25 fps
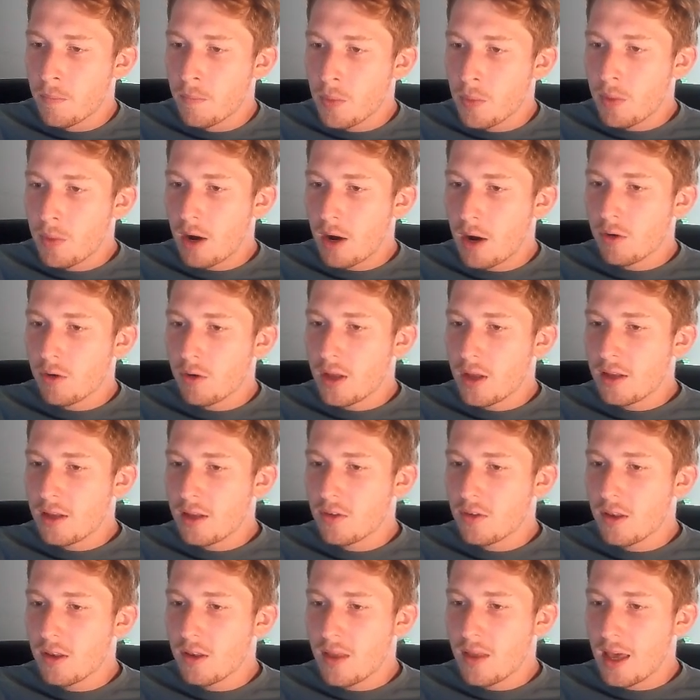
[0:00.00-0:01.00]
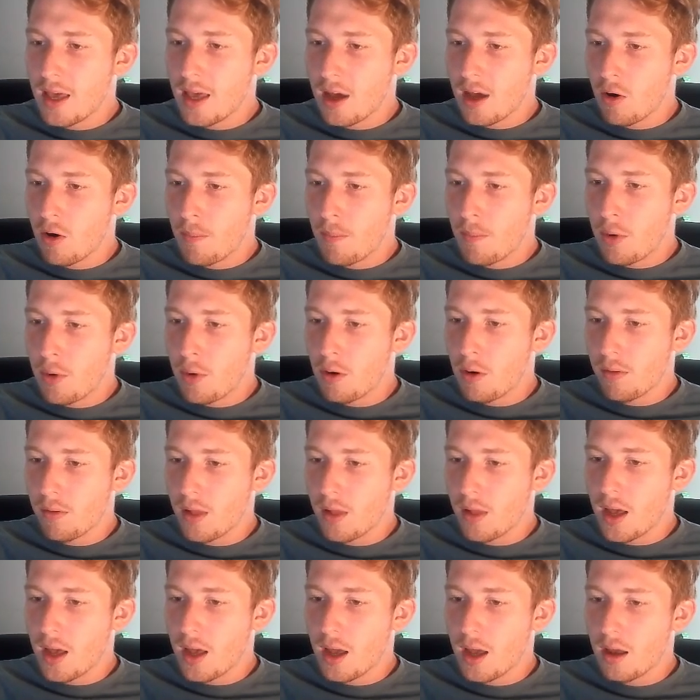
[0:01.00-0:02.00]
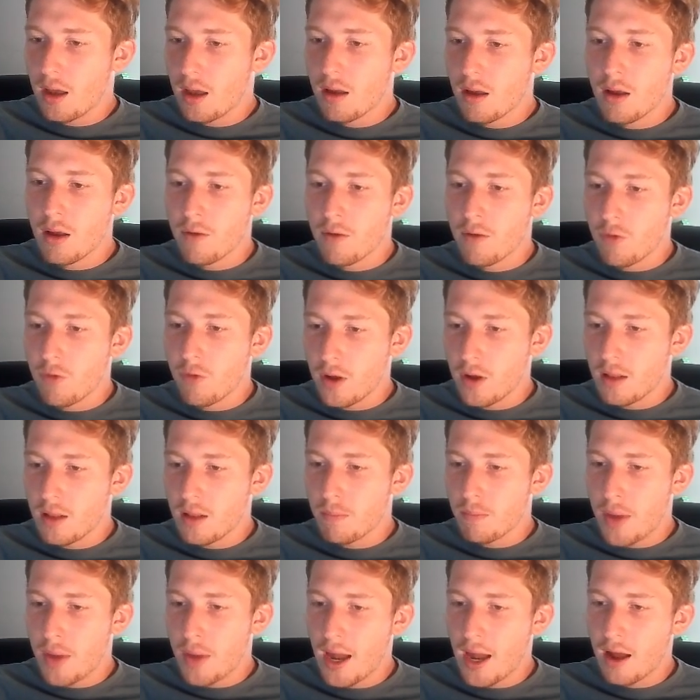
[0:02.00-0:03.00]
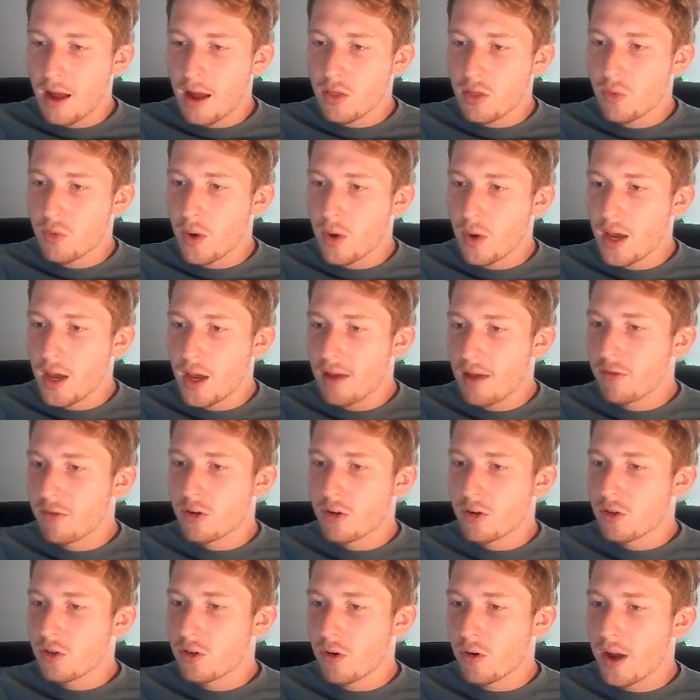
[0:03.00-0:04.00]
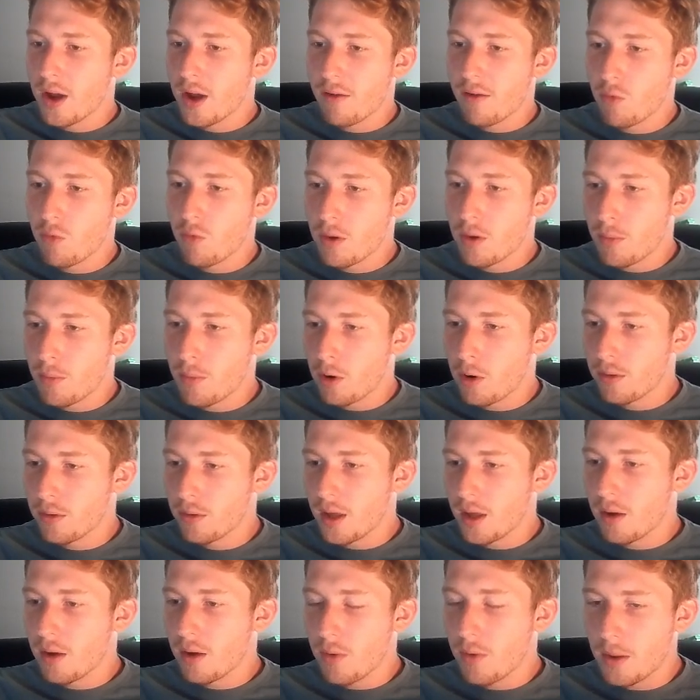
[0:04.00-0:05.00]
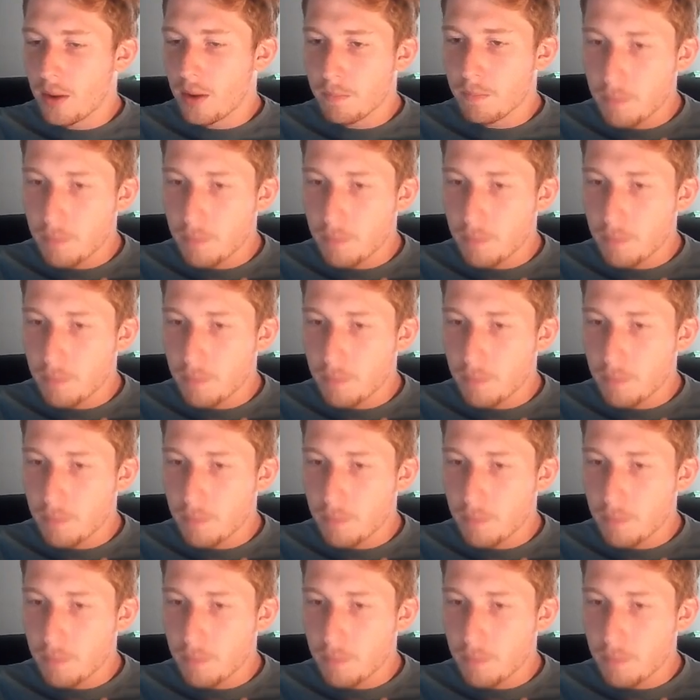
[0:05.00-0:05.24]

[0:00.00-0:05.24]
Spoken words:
But I would instantly take out a Parlay for Hidden Pathway if you're just going to have 1 Parlay, right?